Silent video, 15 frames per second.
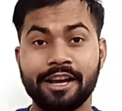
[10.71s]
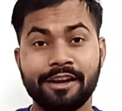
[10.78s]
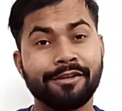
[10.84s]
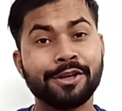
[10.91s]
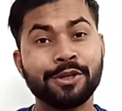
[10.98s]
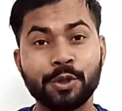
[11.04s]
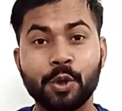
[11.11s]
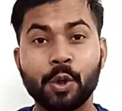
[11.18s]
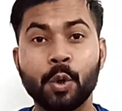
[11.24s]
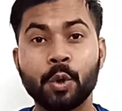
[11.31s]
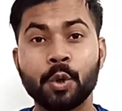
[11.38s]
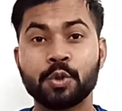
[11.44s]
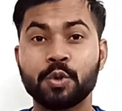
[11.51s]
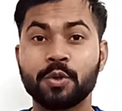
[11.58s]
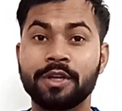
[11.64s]
when you
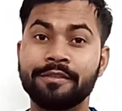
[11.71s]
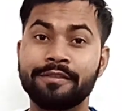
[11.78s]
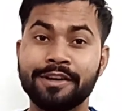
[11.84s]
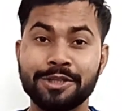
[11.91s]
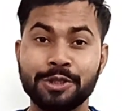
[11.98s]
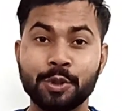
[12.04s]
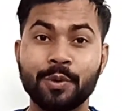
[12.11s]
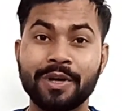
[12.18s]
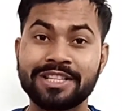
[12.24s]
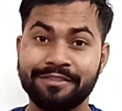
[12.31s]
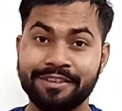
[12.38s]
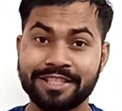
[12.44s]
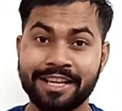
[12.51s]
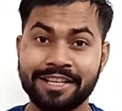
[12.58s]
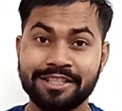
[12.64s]
go to give a US
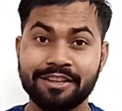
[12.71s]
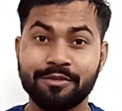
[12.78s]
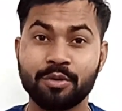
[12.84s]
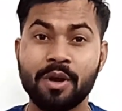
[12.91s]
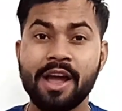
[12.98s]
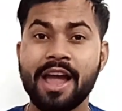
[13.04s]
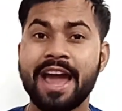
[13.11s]
visa interview.